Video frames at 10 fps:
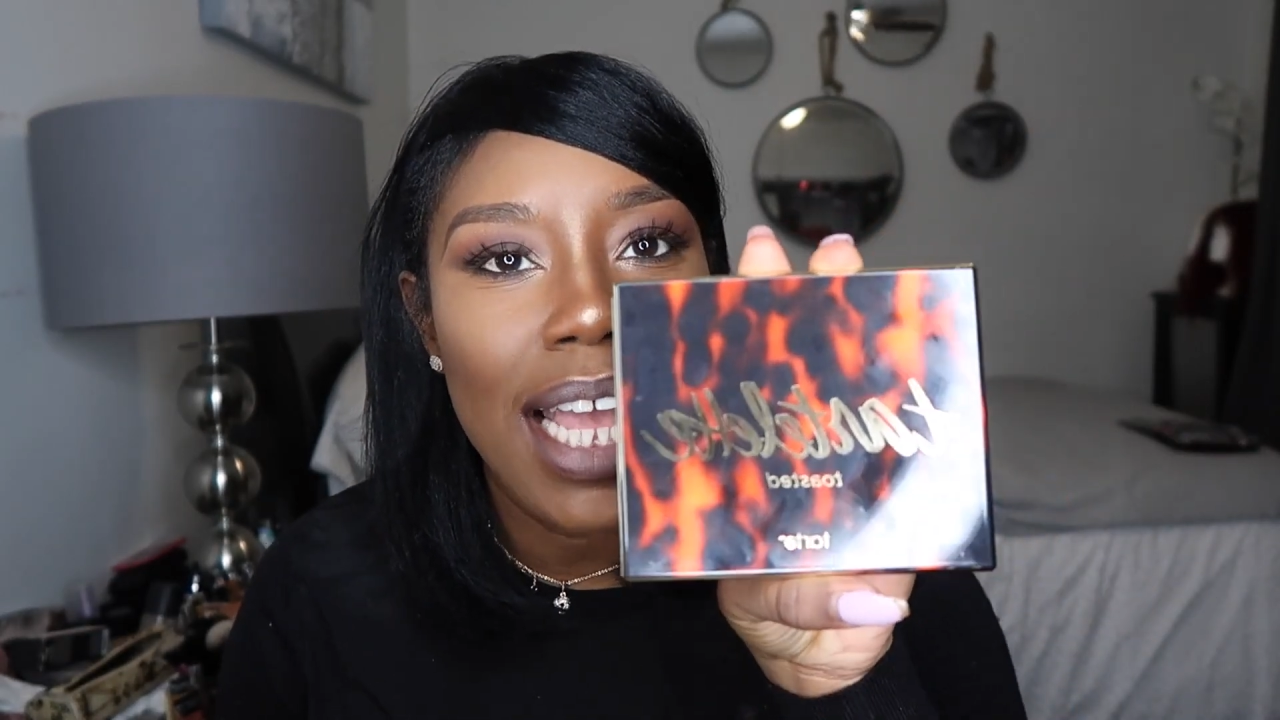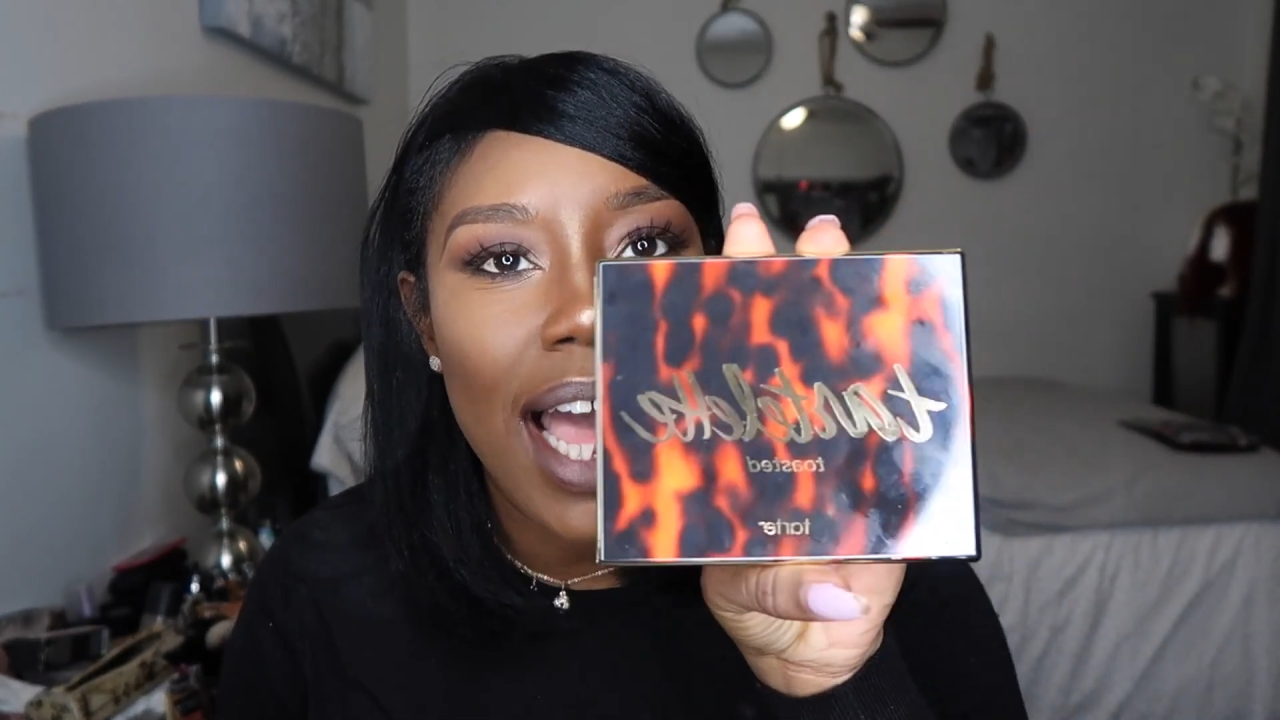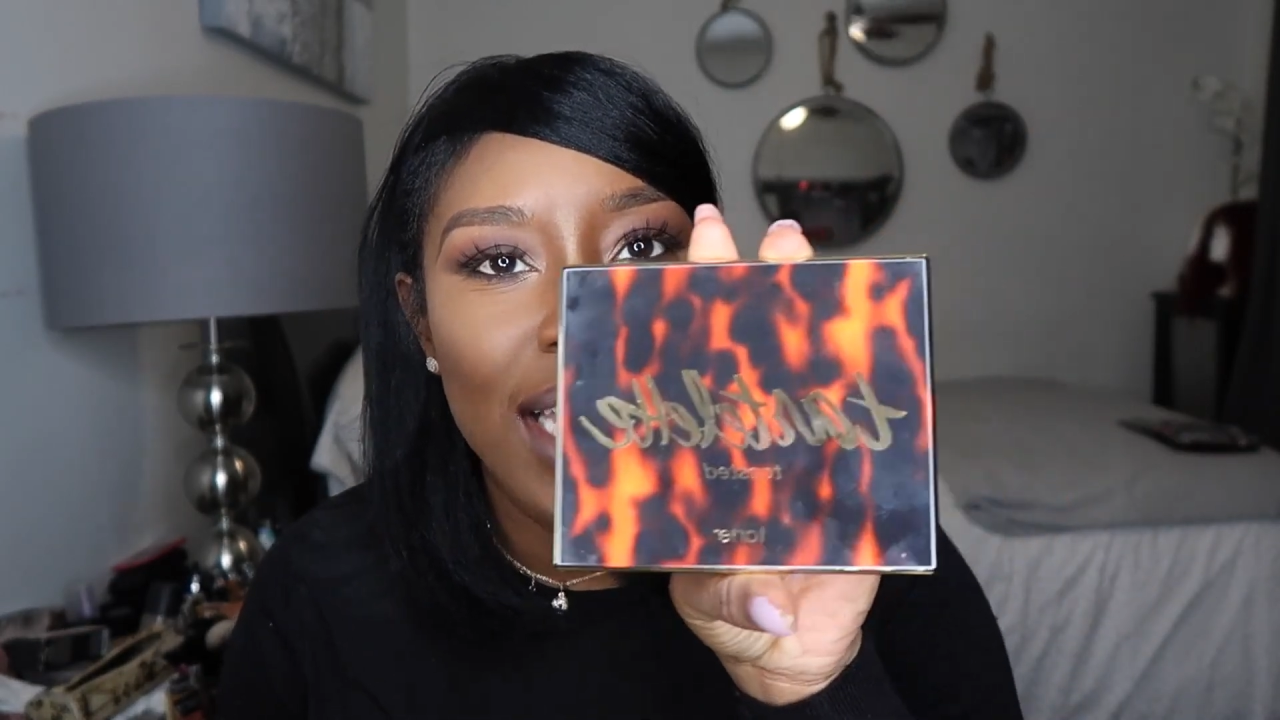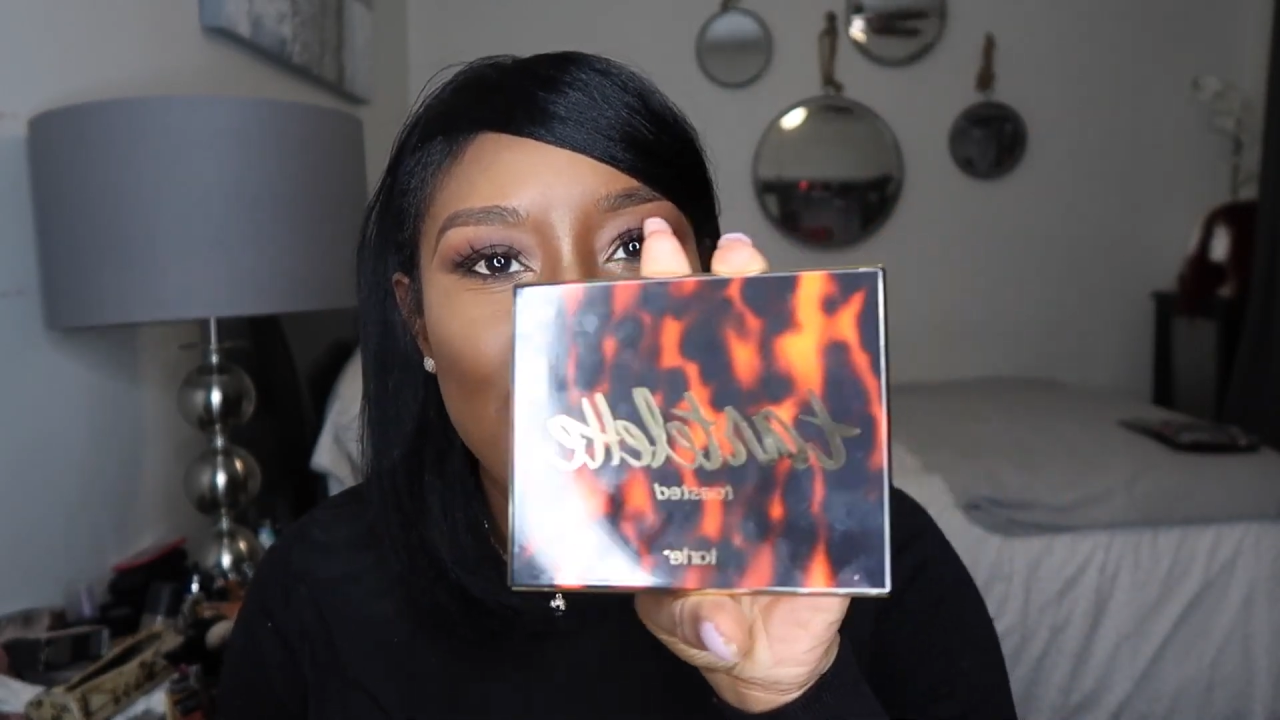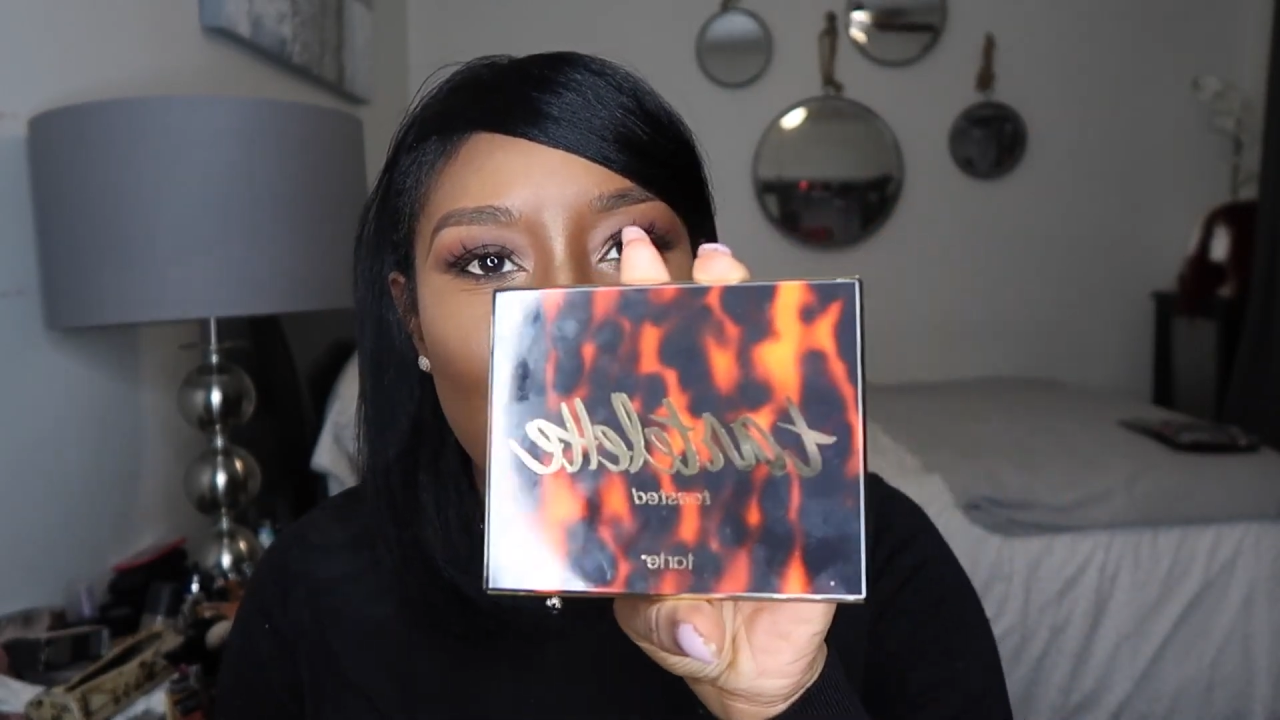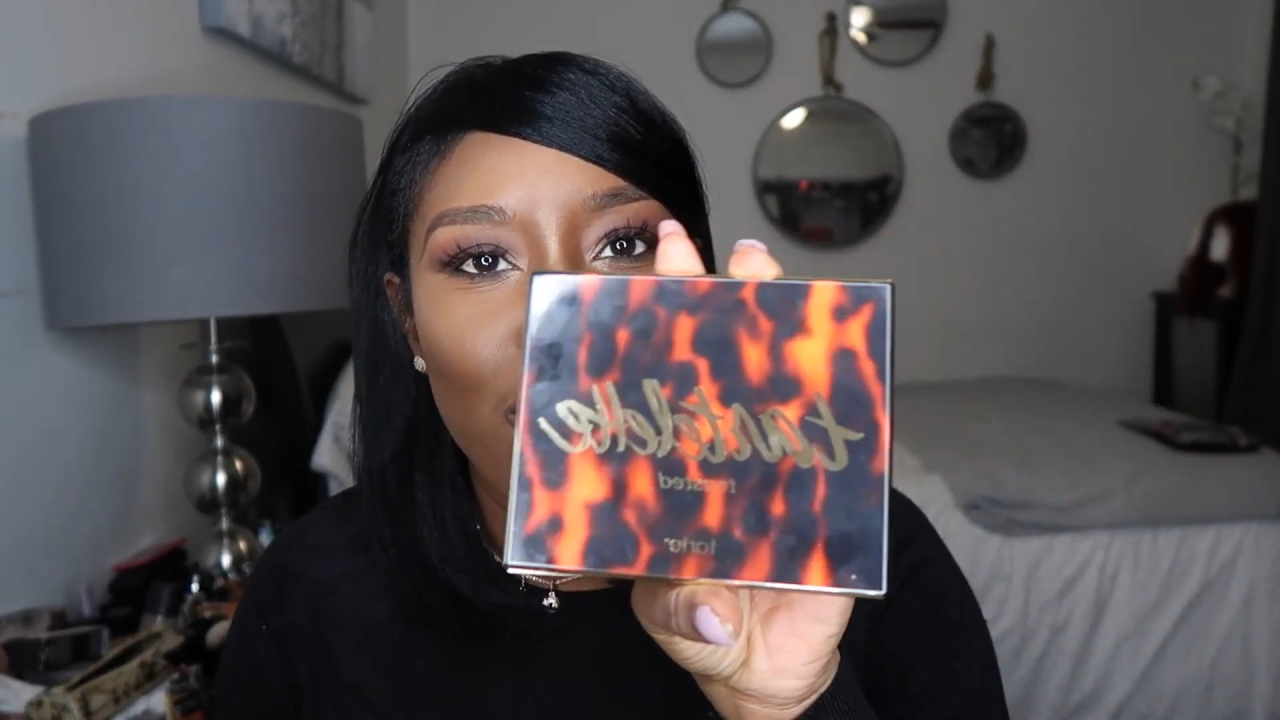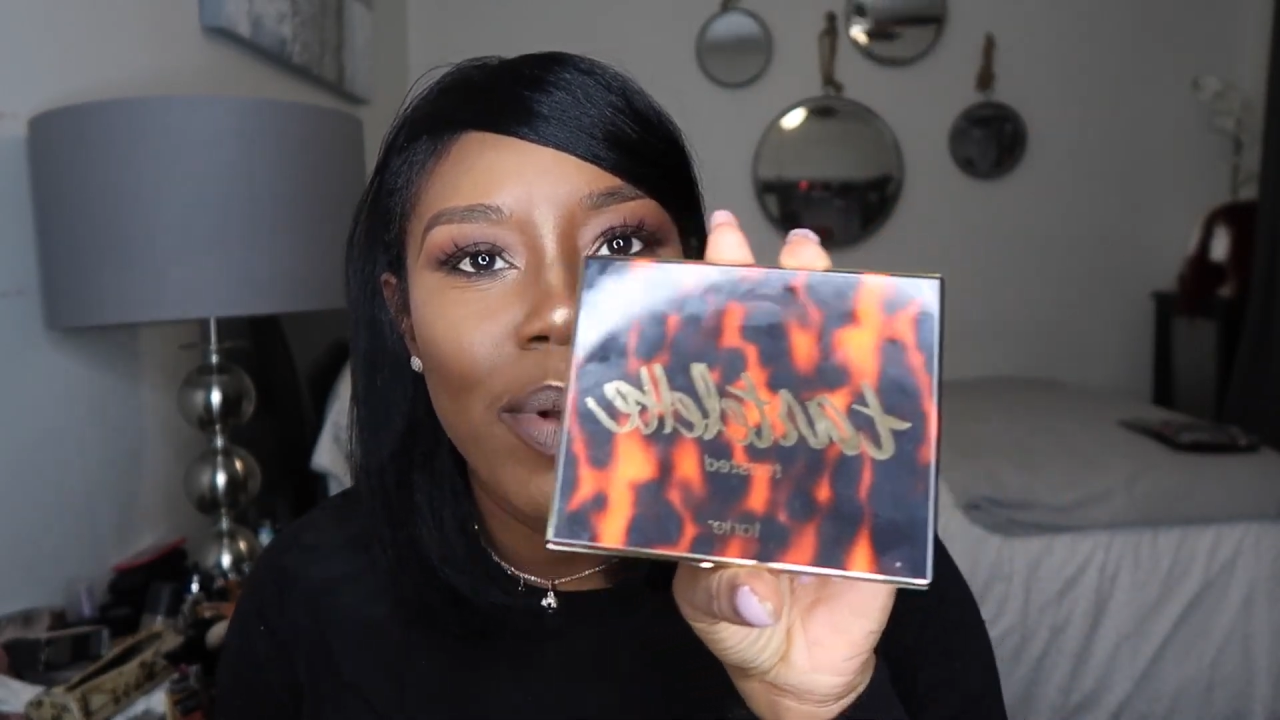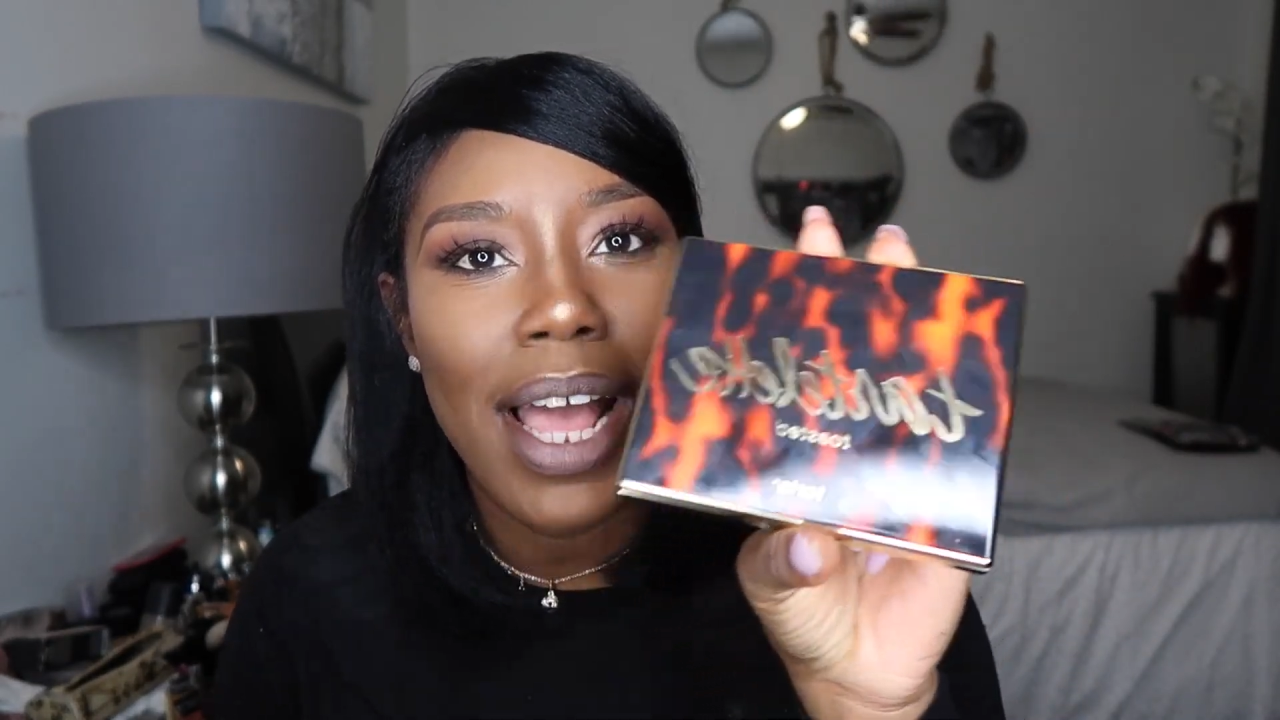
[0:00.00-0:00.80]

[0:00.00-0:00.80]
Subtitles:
Eyeshadow